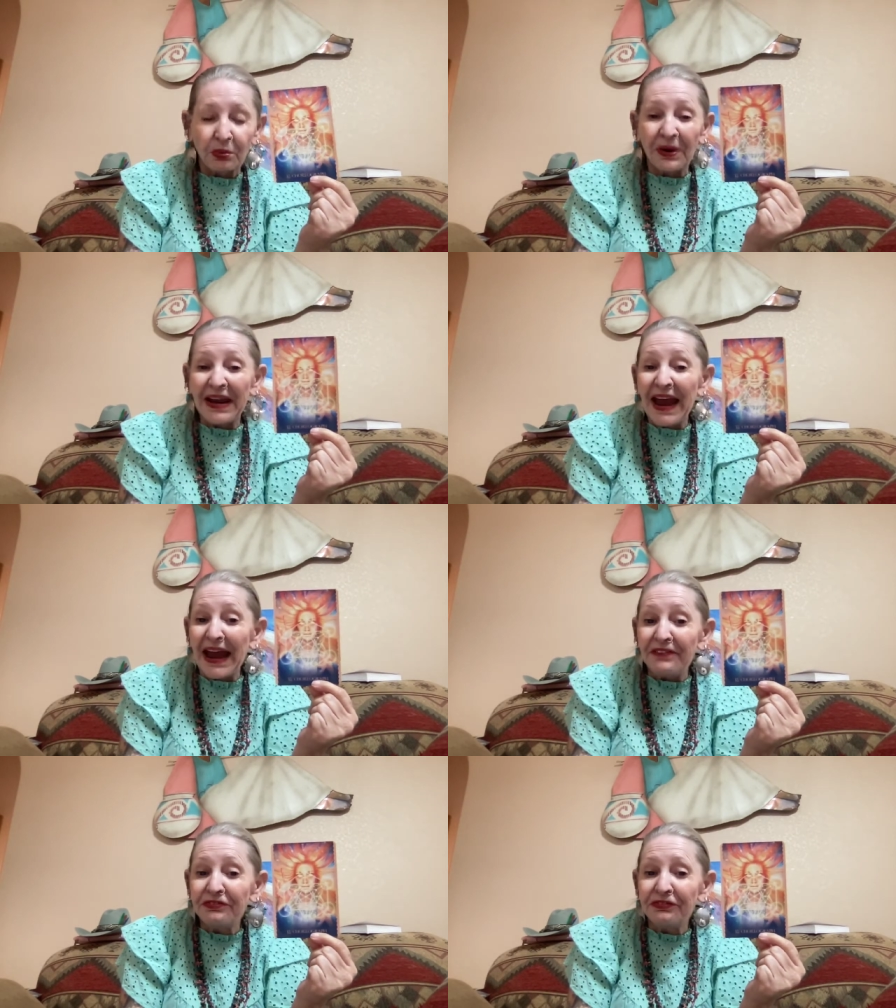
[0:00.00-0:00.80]
We
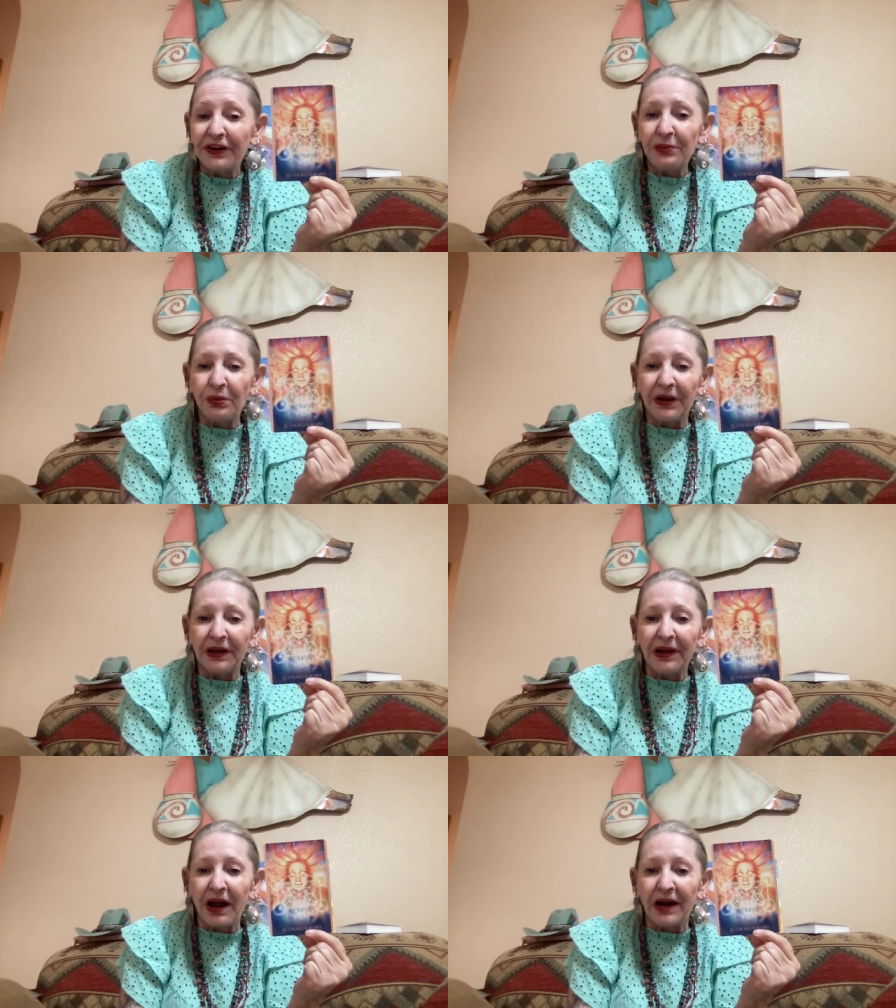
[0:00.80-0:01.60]
have free
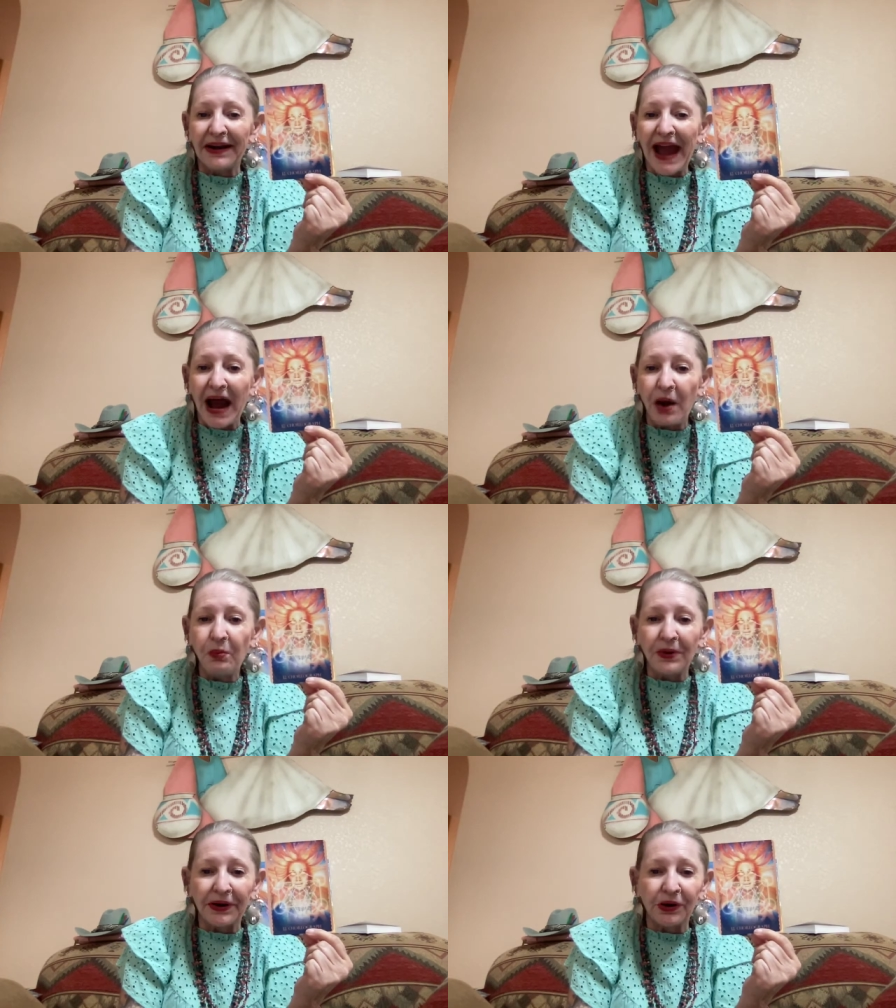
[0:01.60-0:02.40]
will on how
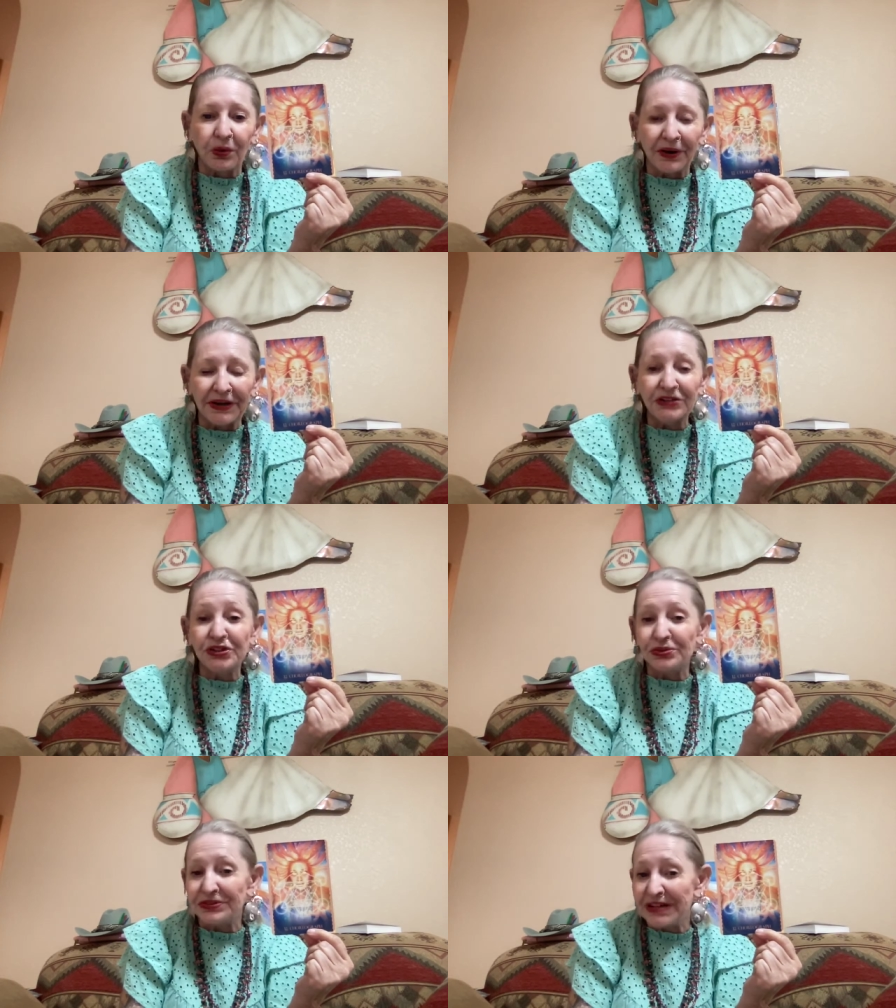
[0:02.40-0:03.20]
we're going
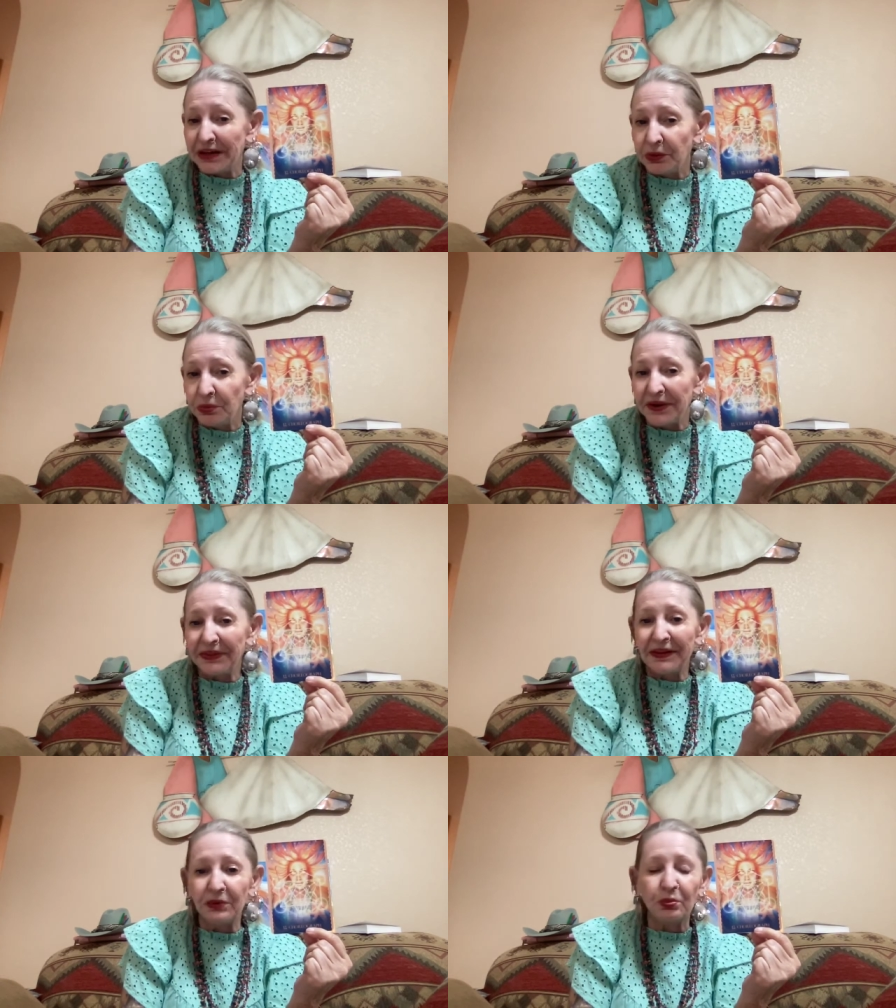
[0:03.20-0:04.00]
to deal
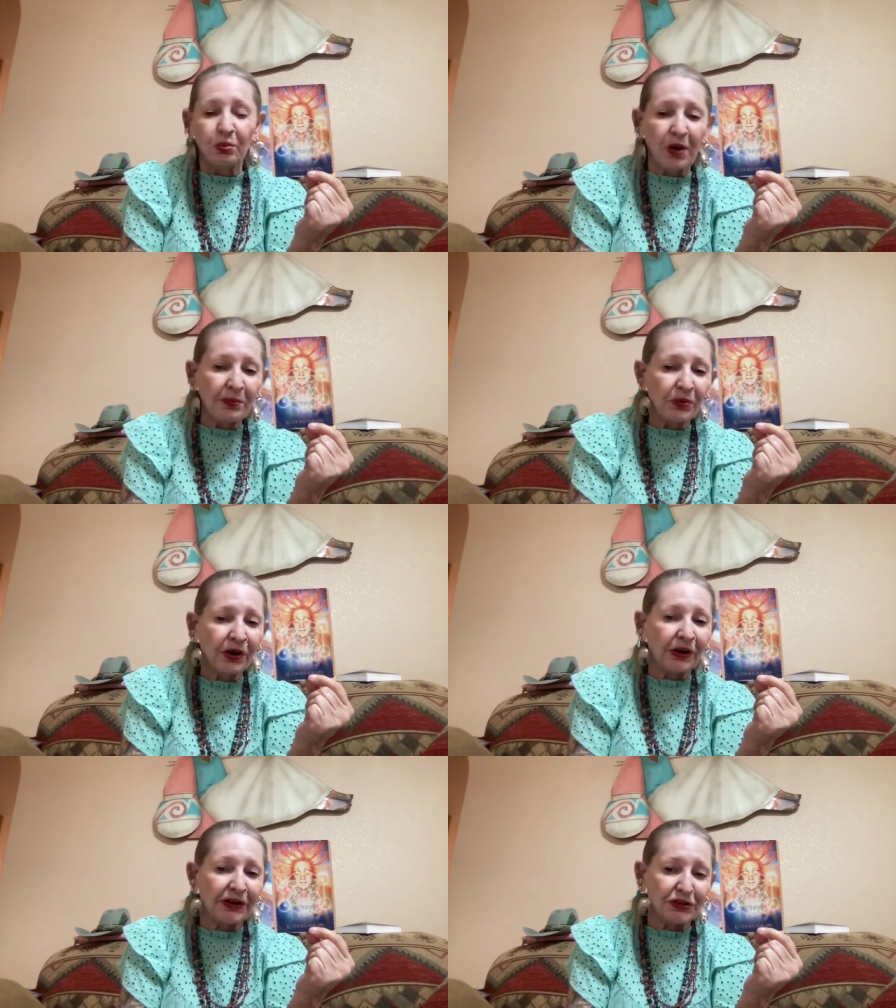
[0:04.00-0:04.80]
with it, what we're
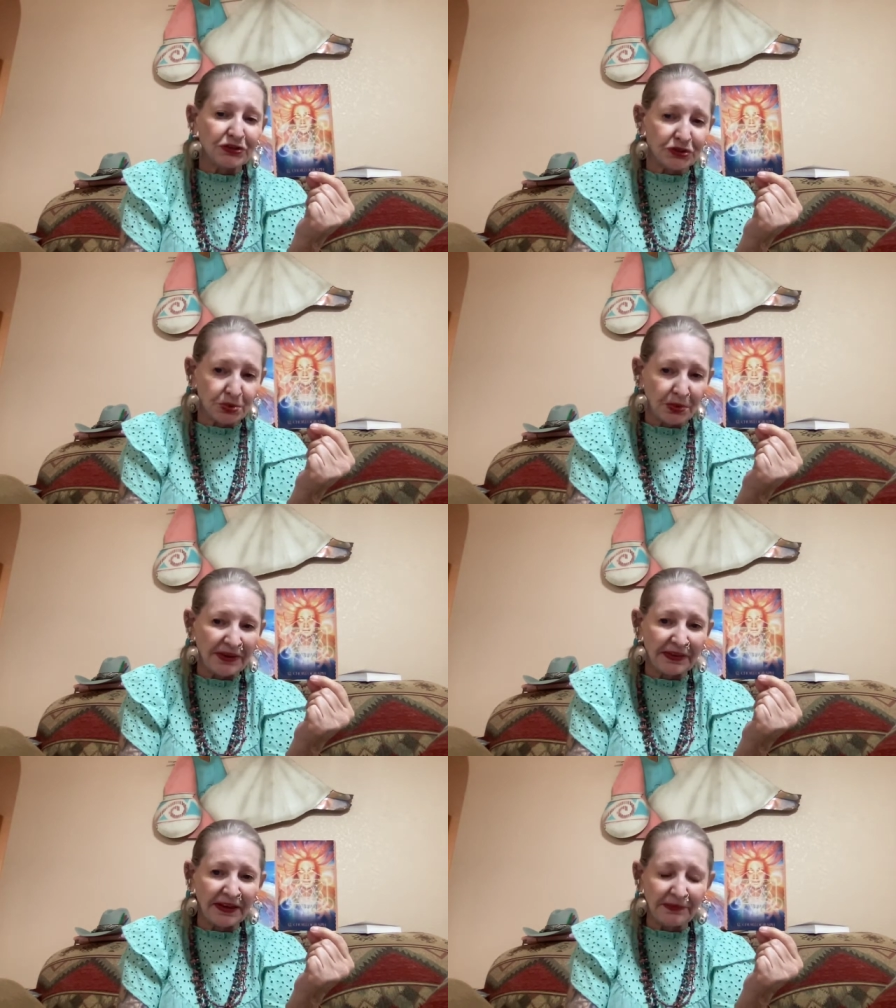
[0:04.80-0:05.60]
going to do
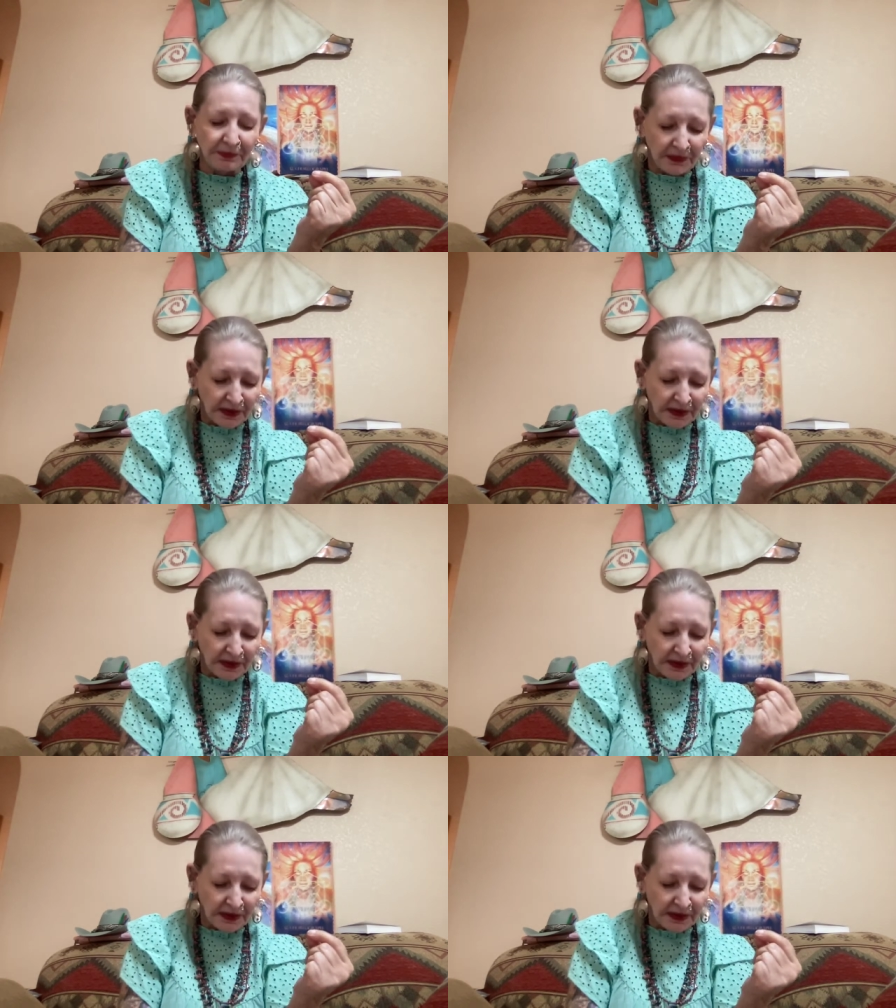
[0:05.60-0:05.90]
with it.